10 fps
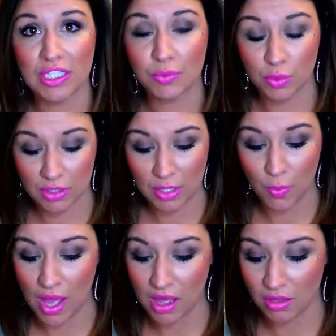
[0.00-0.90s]
really, really
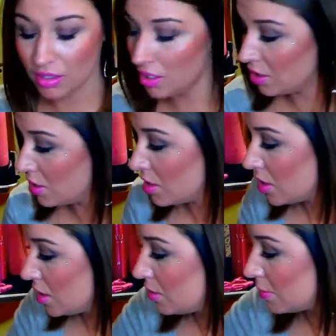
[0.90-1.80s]
well.
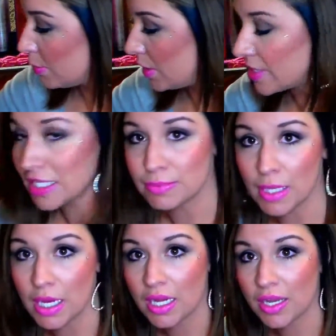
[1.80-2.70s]
Put that
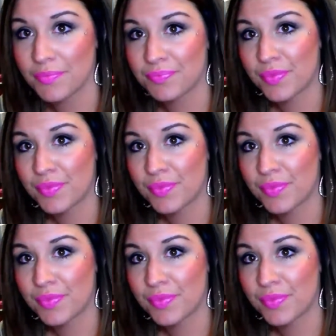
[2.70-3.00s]
back.